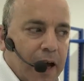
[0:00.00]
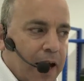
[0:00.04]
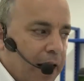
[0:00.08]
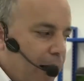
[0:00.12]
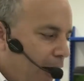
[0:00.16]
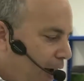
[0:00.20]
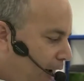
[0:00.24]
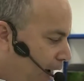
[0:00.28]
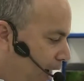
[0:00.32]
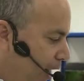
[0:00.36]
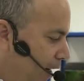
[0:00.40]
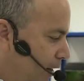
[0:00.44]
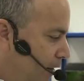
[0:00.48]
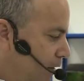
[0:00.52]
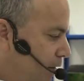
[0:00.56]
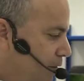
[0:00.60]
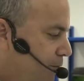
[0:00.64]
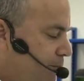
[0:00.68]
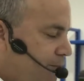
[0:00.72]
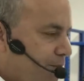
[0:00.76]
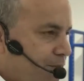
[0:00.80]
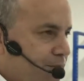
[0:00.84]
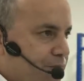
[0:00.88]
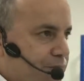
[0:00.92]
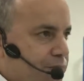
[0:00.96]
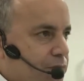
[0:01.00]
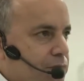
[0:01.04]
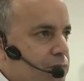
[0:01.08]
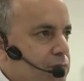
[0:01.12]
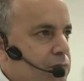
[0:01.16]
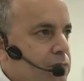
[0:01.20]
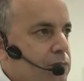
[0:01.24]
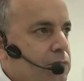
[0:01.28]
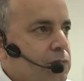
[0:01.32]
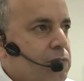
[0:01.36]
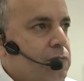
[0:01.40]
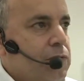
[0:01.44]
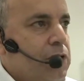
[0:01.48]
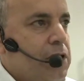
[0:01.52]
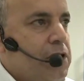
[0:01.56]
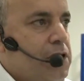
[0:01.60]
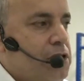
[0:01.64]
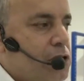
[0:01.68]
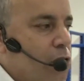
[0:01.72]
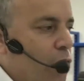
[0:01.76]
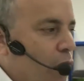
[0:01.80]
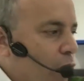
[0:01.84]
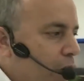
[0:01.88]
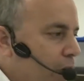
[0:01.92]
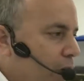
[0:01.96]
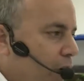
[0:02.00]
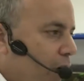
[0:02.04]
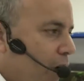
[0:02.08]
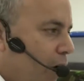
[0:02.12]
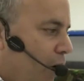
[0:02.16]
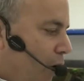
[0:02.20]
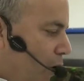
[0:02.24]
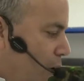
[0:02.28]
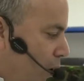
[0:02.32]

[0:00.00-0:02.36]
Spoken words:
And soon